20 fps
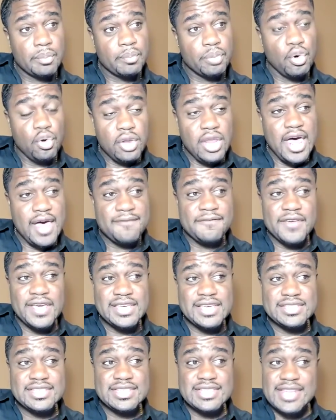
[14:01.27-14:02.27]
Pulev
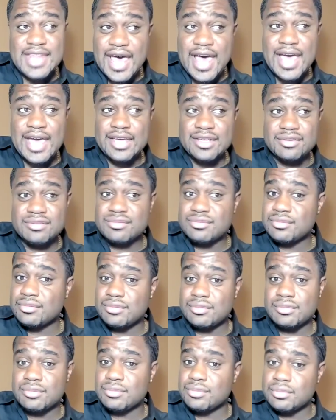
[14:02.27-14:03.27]
is not
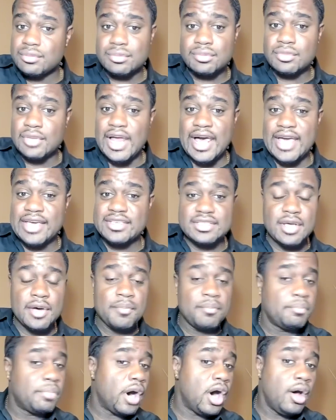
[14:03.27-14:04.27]
like
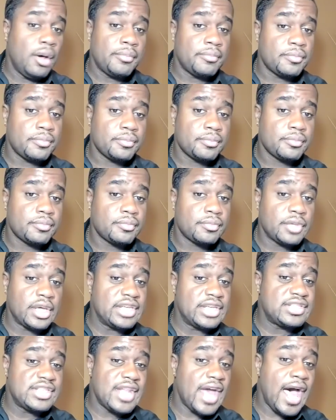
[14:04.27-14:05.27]
some bum.
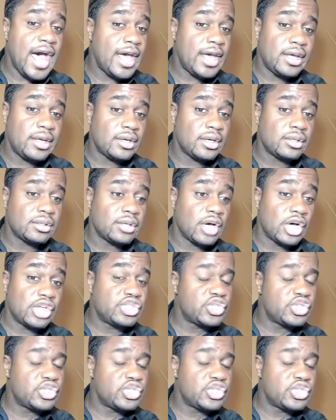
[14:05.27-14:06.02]
He's not a